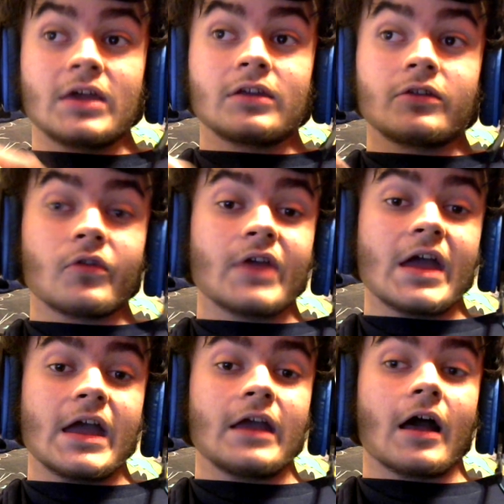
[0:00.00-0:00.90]
end of the
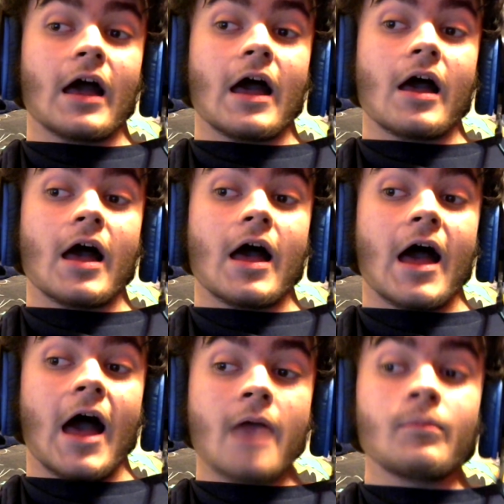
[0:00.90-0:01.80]
day,
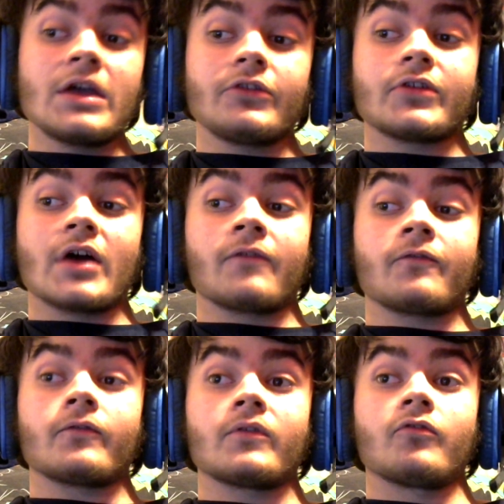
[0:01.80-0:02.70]
I make
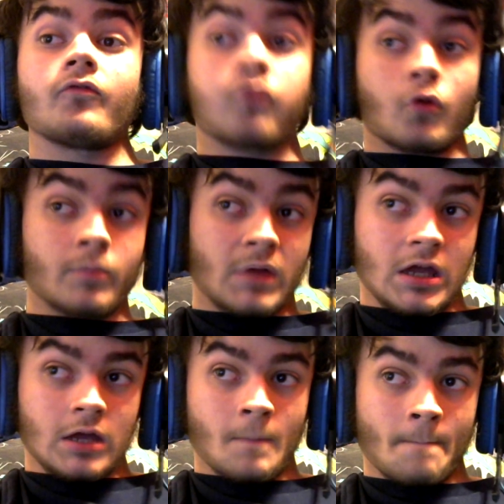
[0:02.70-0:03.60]
stuff for
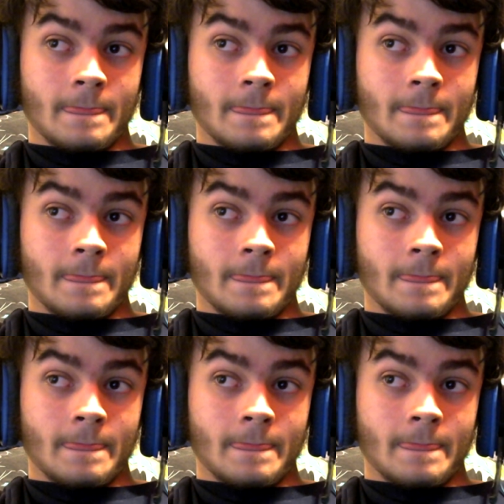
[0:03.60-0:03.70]
me,